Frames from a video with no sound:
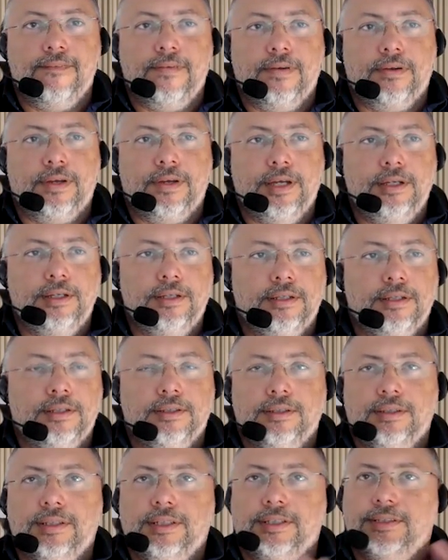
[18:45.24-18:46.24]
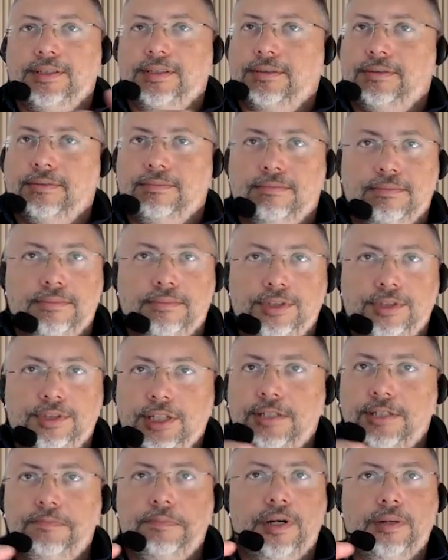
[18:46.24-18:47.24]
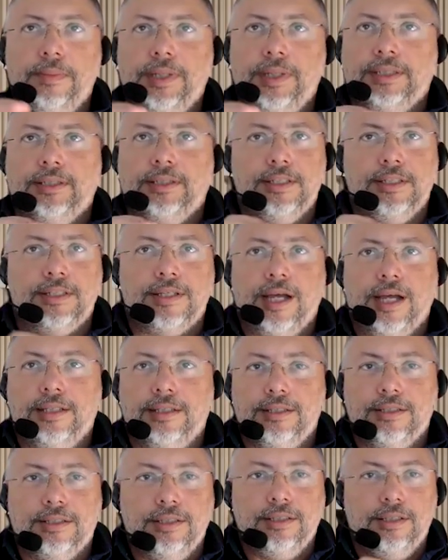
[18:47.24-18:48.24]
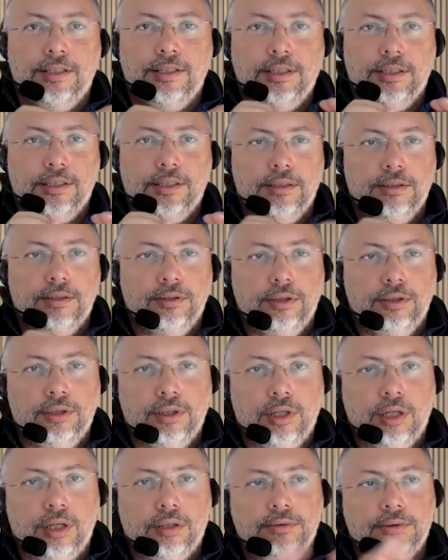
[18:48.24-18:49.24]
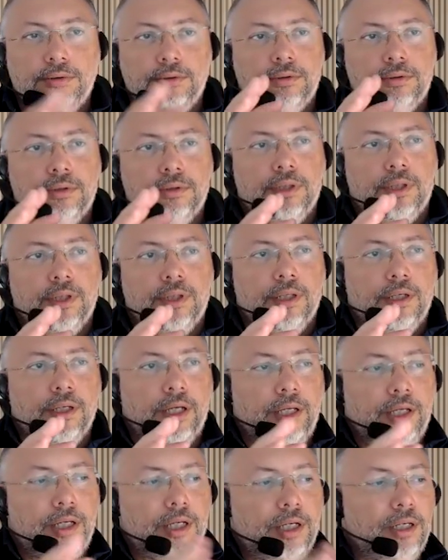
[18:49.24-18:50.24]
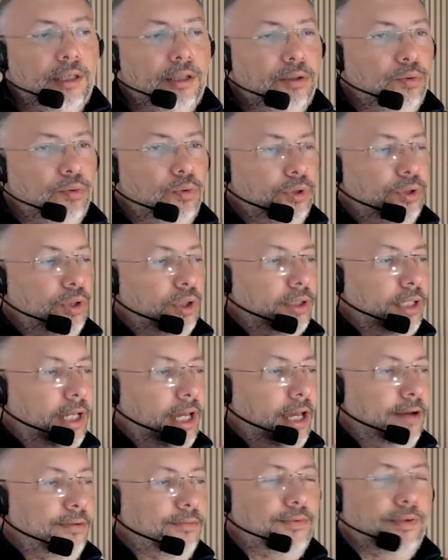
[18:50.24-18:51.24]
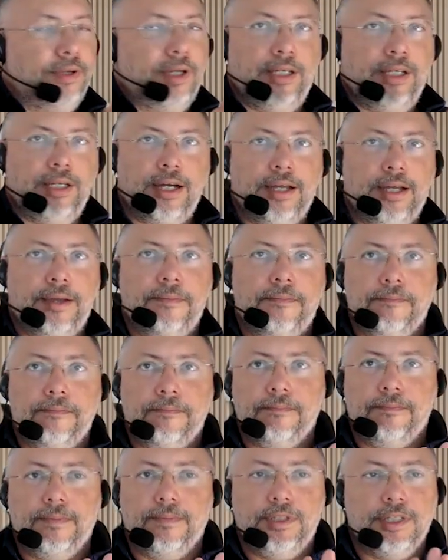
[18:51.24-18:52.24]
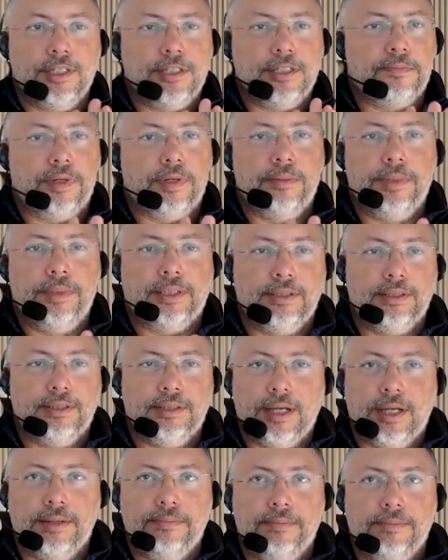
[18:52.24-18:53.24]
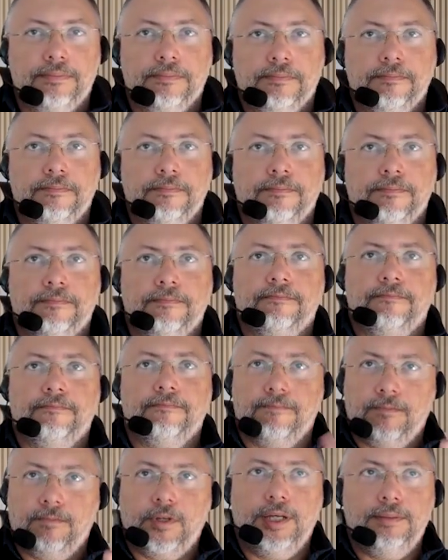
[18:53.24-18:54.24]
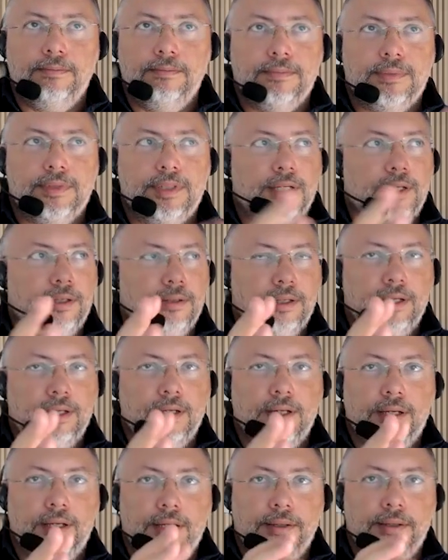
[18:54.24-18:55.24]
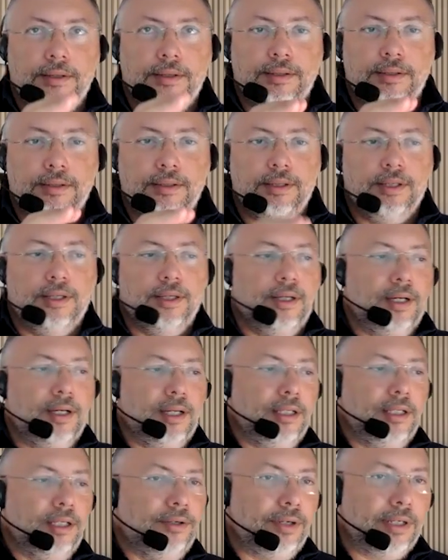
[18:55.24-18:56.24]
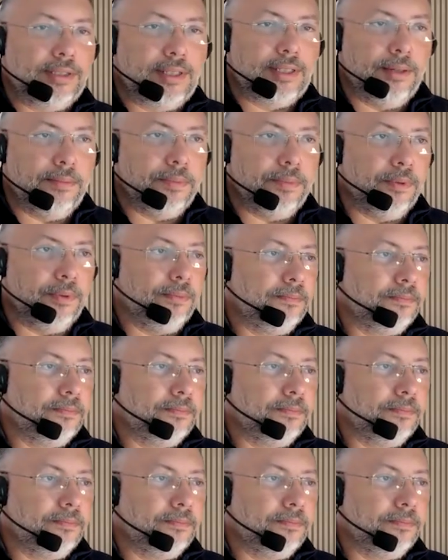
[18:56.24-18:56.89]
Okay? Just parametric design. None here. We don't have AI. Just parametric design. Okay? It's a little example.